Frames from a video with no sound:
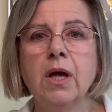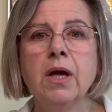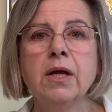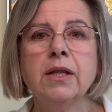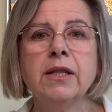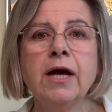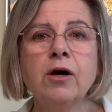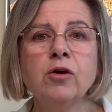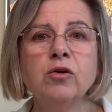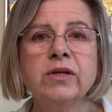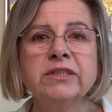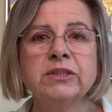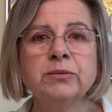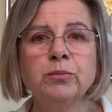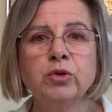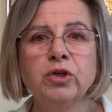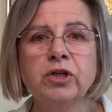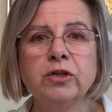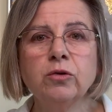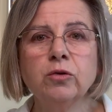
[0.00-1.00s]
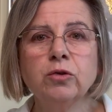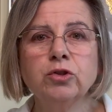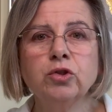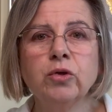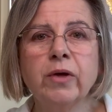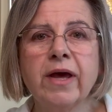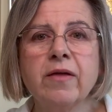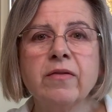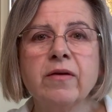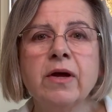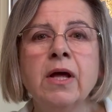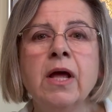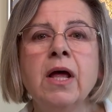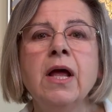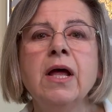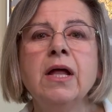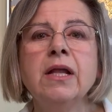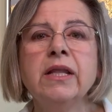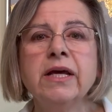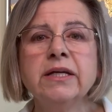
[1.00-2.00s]
Now let's put it all together.
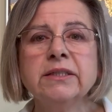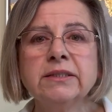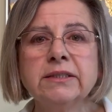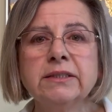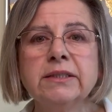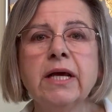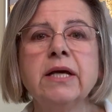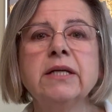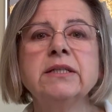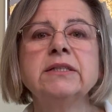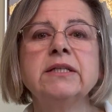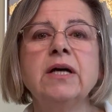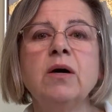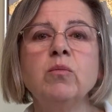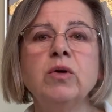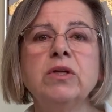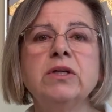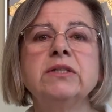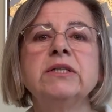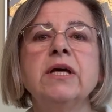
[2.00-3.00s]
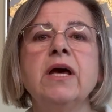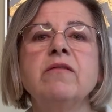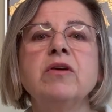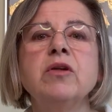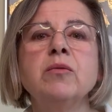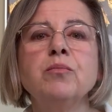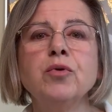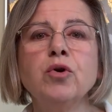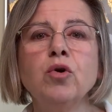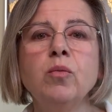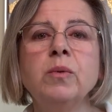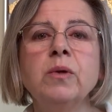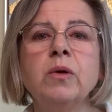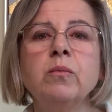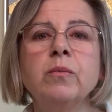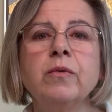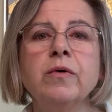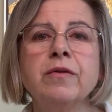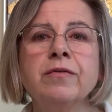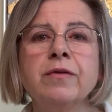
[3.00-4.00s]
Let's say someone is having problem
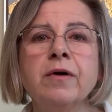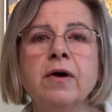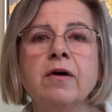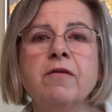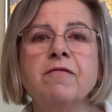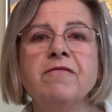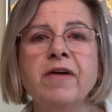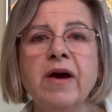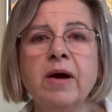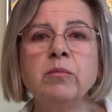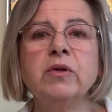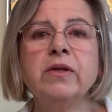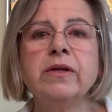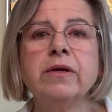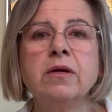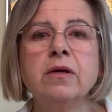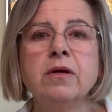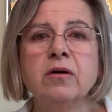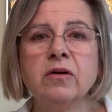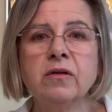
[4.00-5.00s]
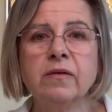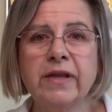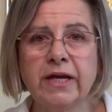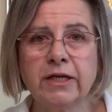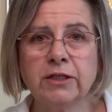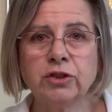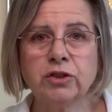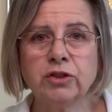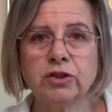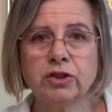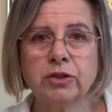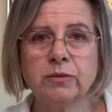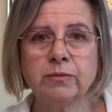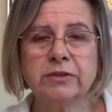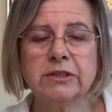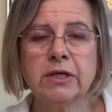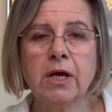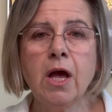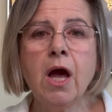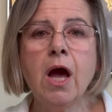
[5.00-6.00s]
with family
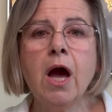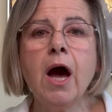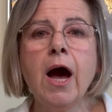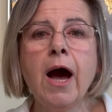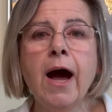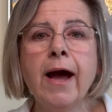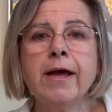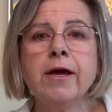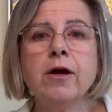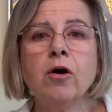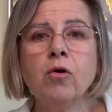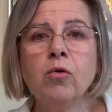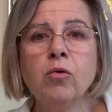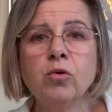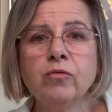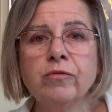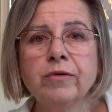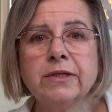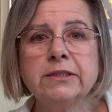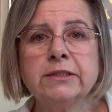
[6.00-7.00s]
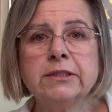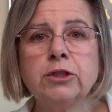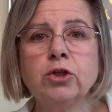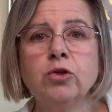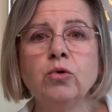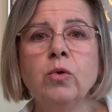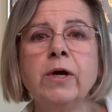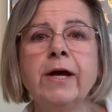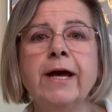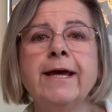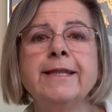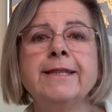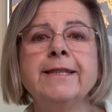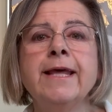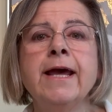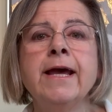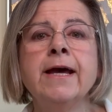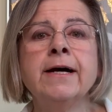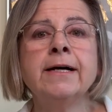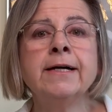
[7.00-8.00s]
relationships. I always look at
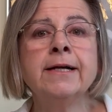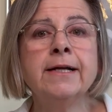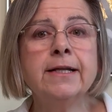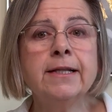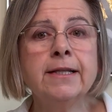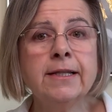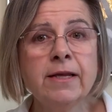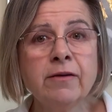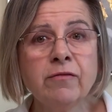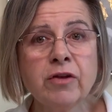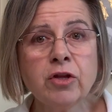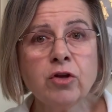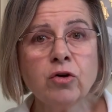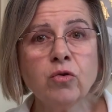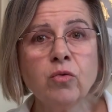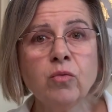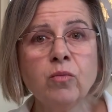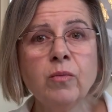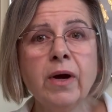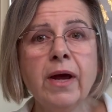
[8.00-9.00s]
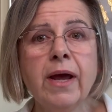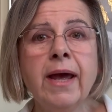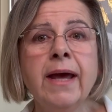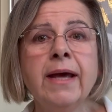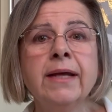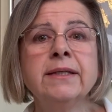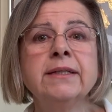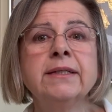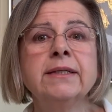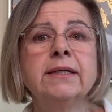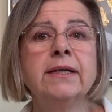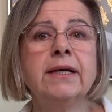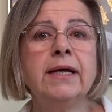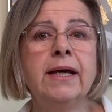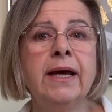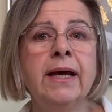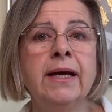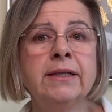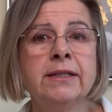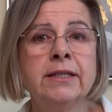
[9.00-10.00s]
their living room and
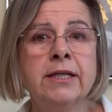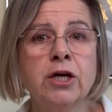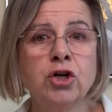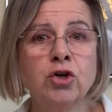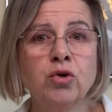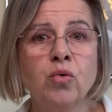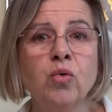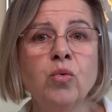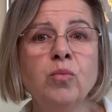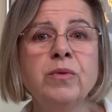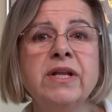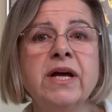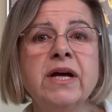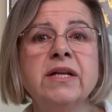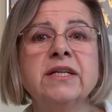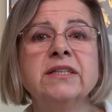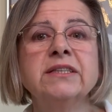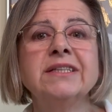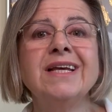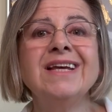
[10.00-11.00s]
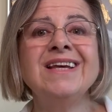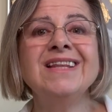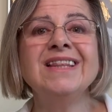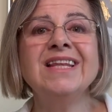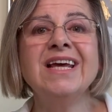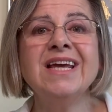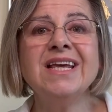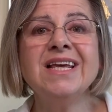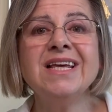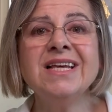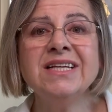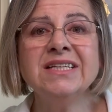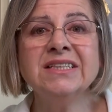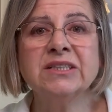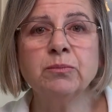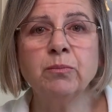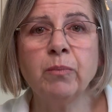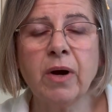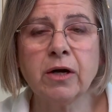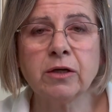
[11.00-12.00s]
at the room that is in the
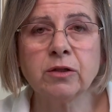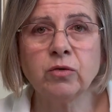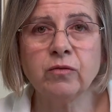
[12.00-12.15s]
east part